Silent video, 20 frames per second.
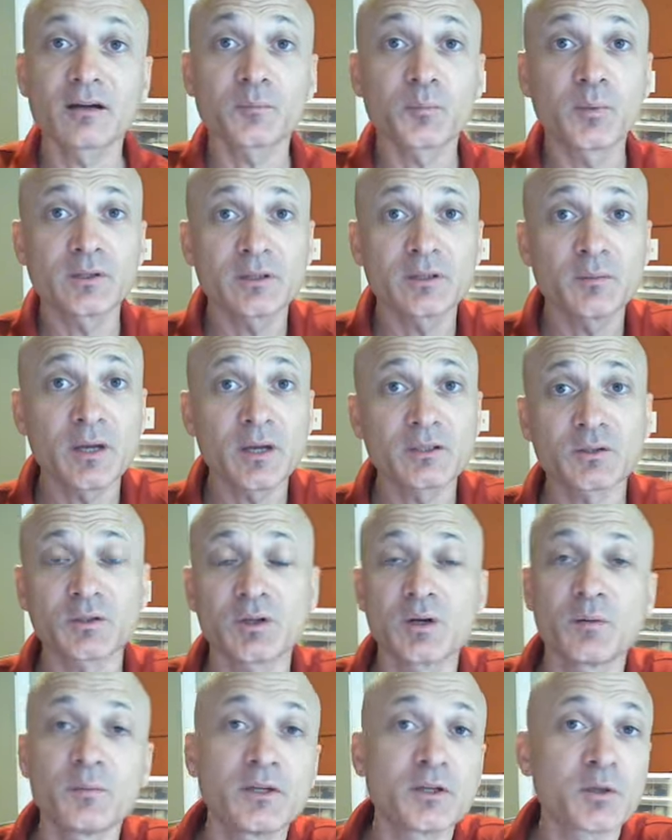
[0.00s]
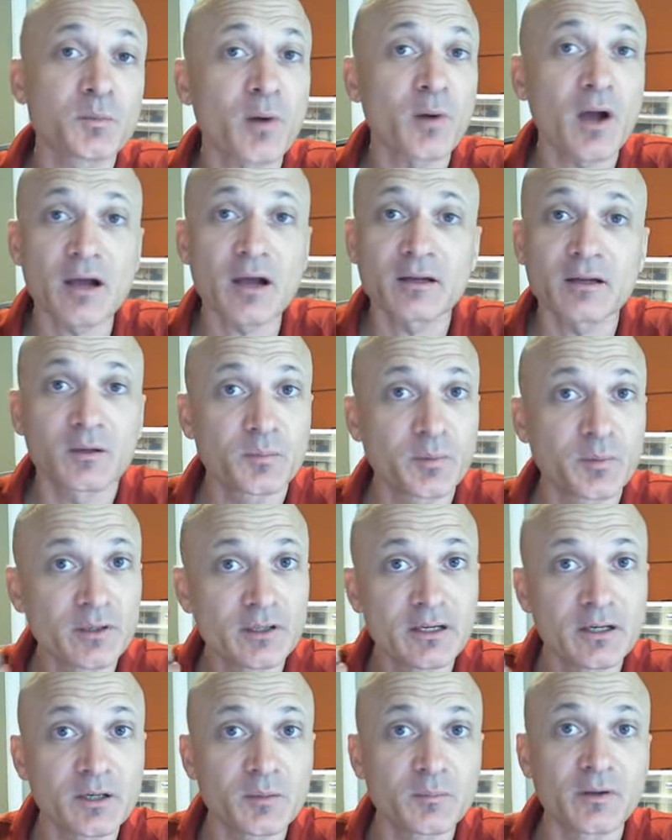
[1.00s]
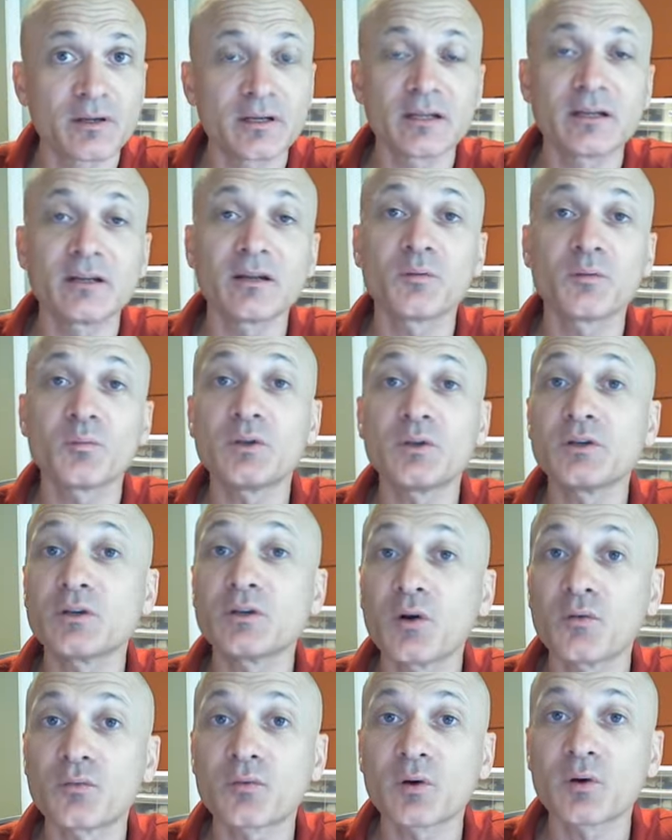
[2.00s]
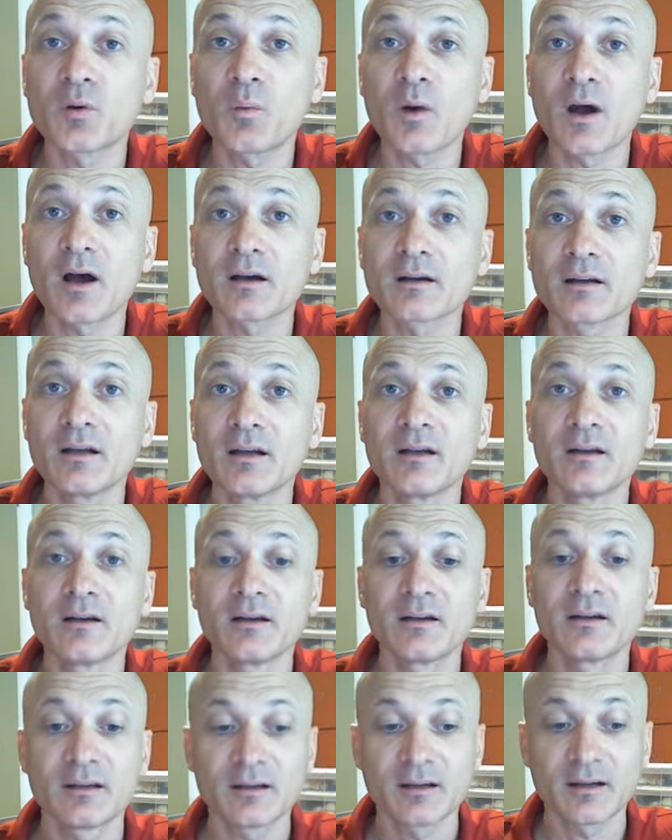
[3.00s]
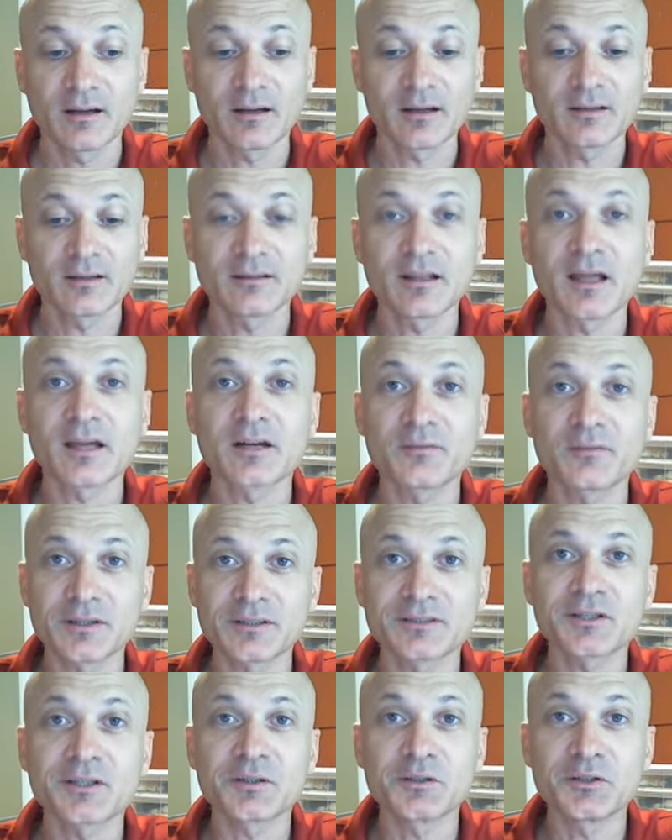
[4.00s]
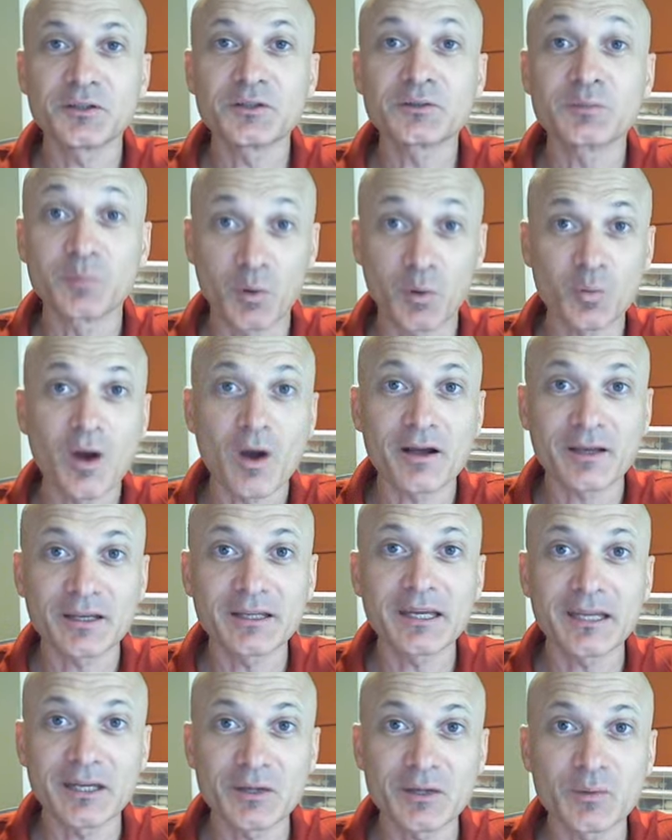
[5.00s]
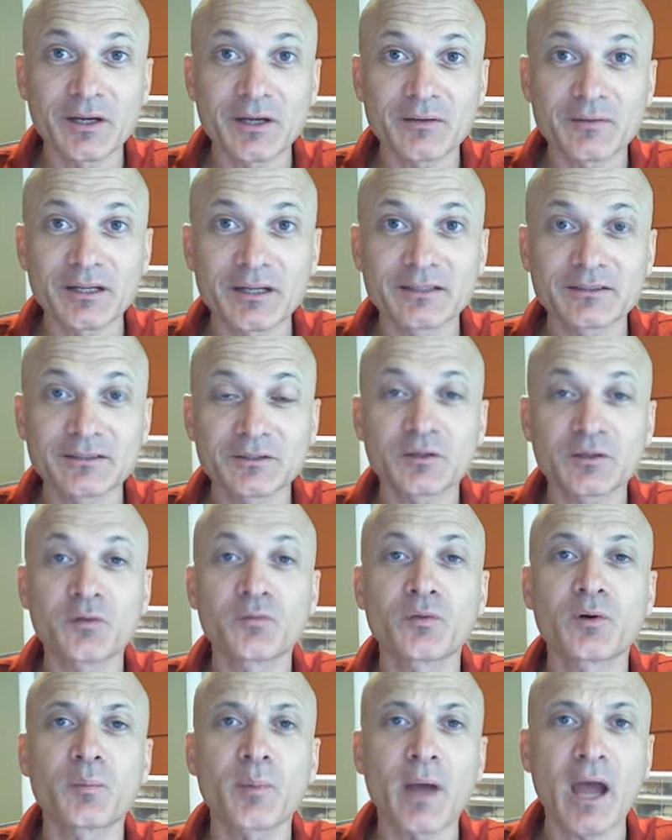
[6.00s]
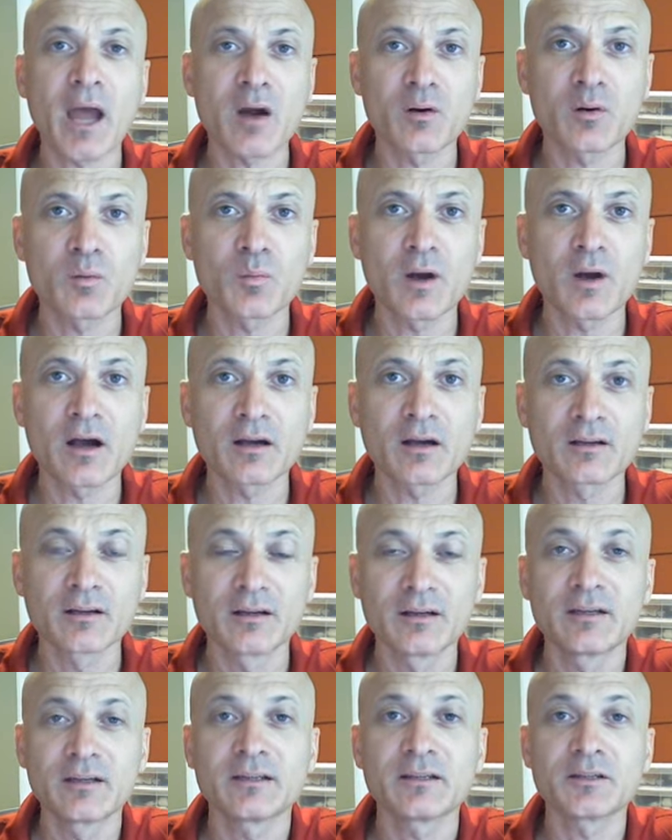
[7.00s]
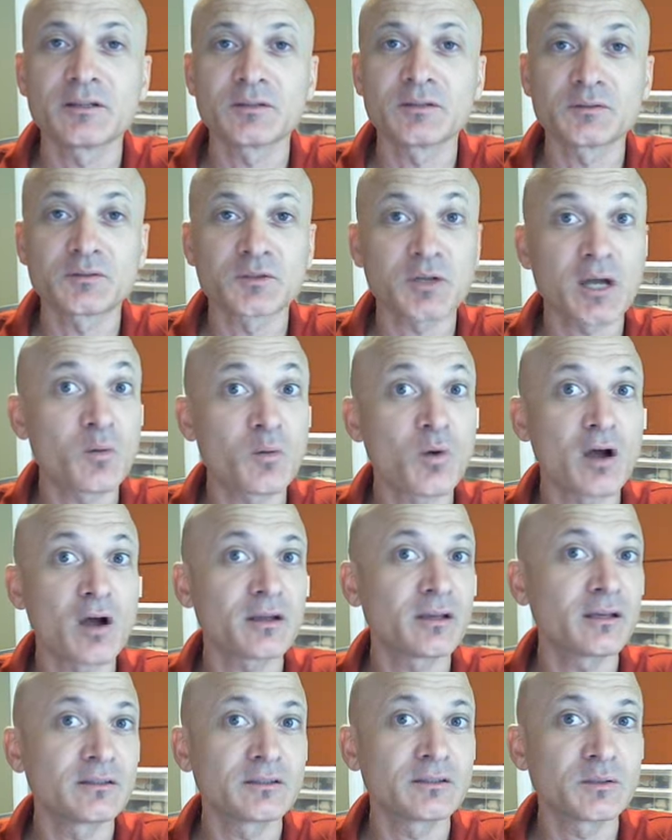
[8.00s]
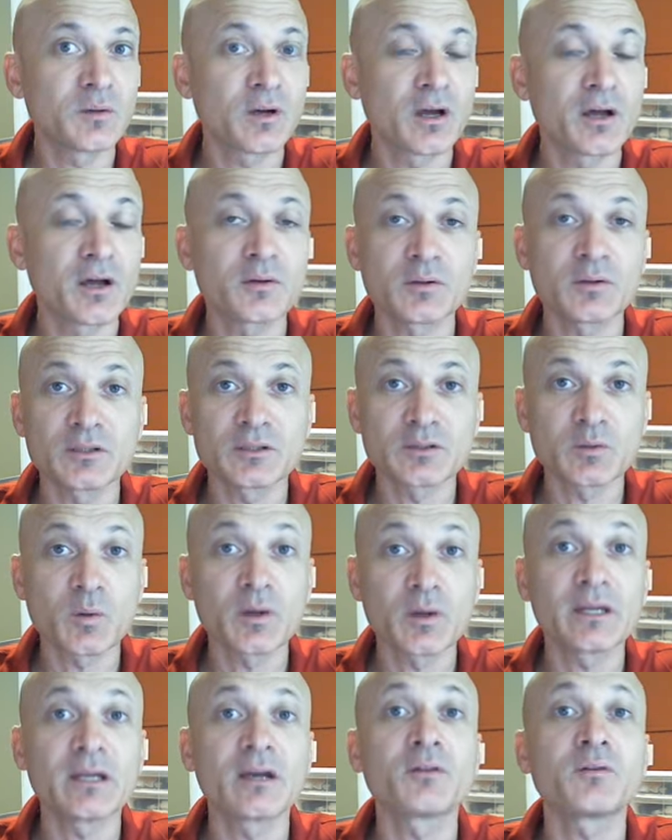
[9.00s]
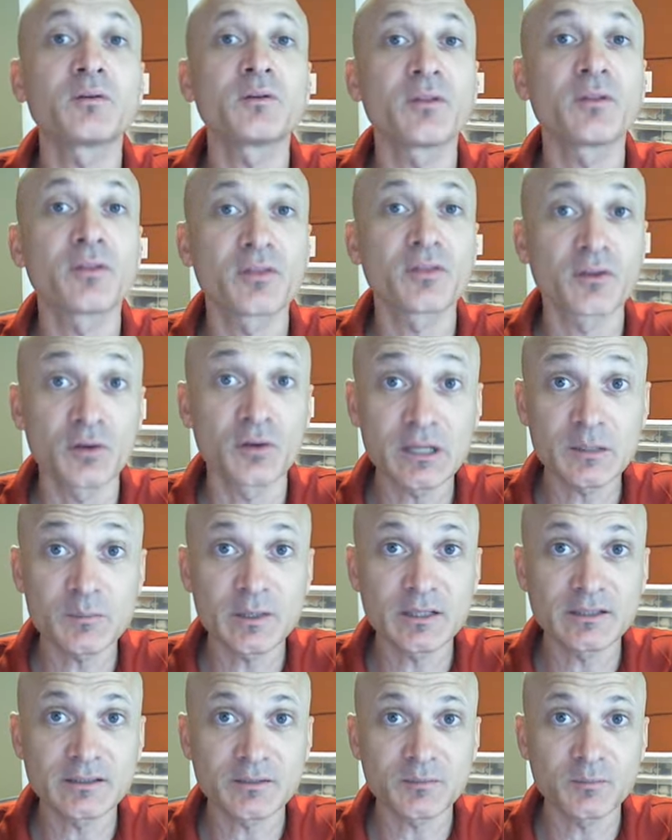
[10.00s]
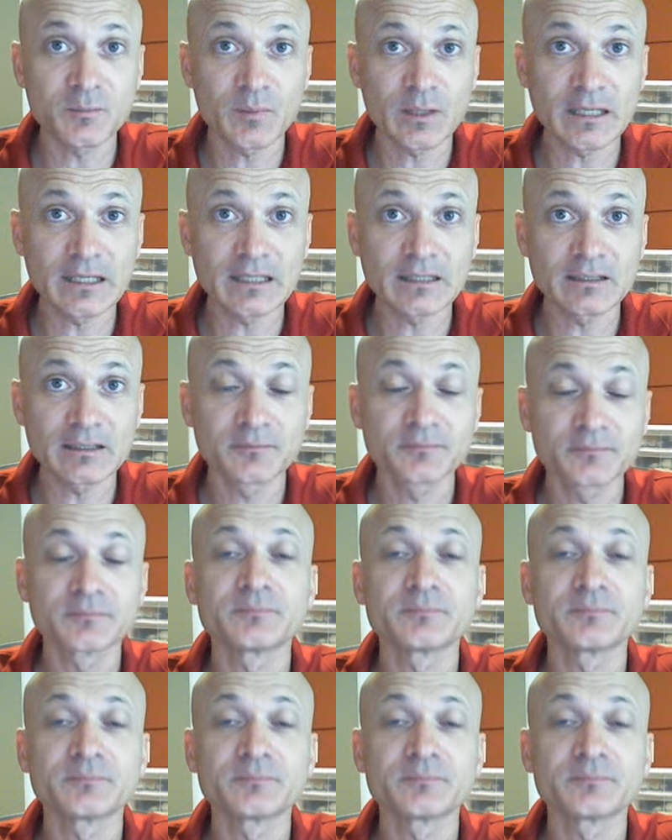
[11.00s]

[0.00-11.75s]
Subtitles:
put the metronome in your pocket or put an earbud in when you go for a walk. A lot of us could use more walking anyway, right? So go for a power walk. Try walking to 120, 130 beats a minute.